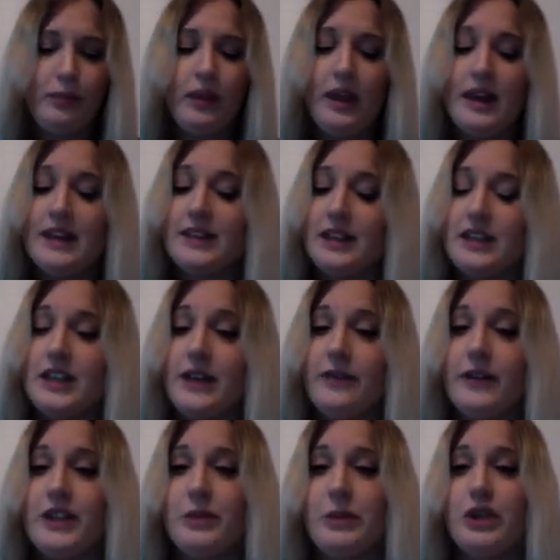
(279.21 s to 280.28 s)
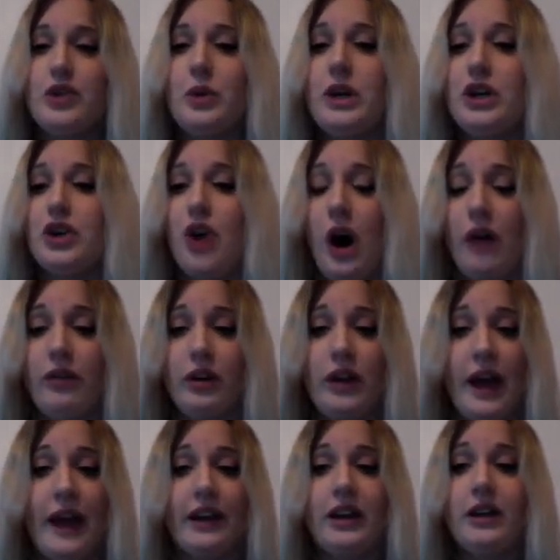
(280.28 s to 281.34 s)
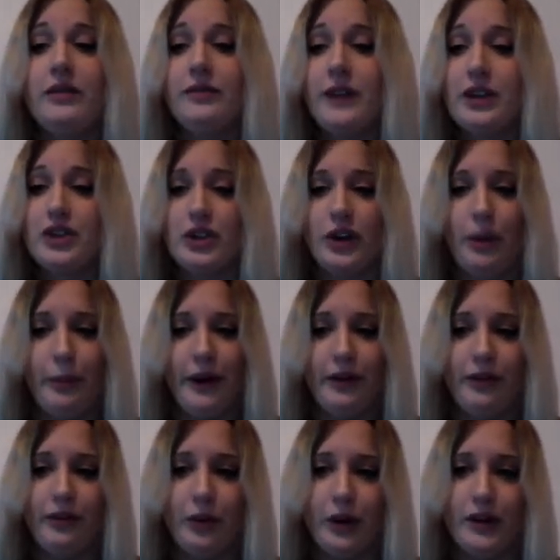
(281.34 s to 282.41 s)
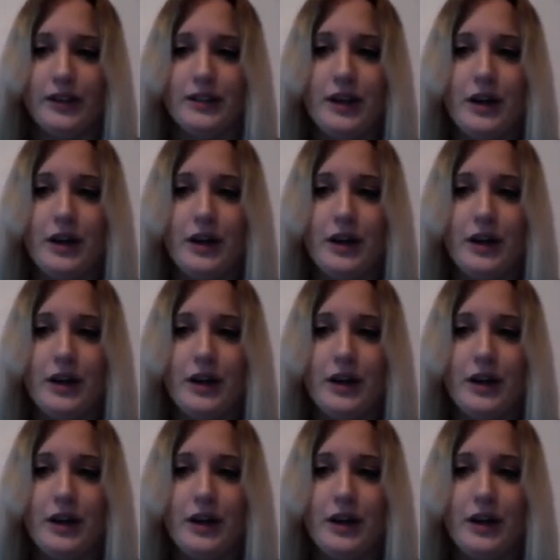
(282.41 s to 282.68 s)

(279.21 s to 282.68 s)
is the difference between novel and conventional metaphors.